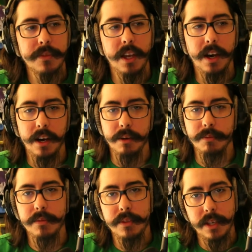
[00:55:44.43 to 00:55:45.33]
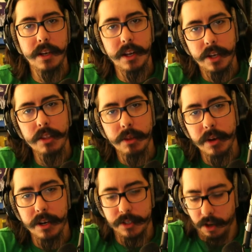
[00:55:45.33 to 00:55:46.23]
A good
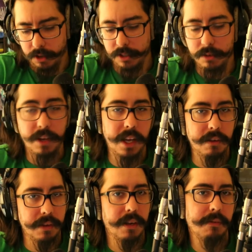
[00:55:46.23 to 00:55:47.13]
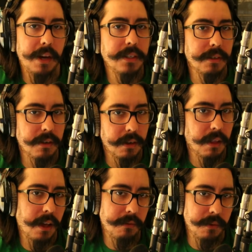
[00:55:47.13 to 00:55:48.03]
lawyer is also kind of an advisor in a
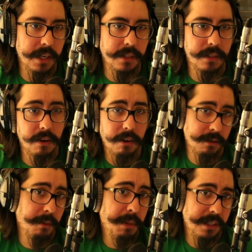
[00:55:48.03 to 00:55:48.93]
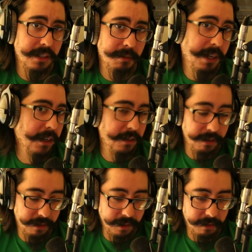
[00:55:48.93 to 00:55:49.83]
lot of ways. They're also a business
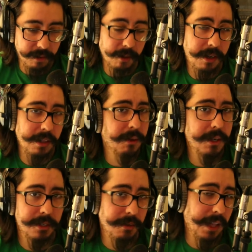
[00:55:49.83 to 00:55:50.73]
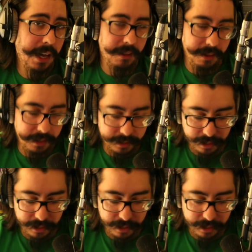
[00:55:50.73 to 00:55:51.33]
manager. Good lawyers do a lot of things.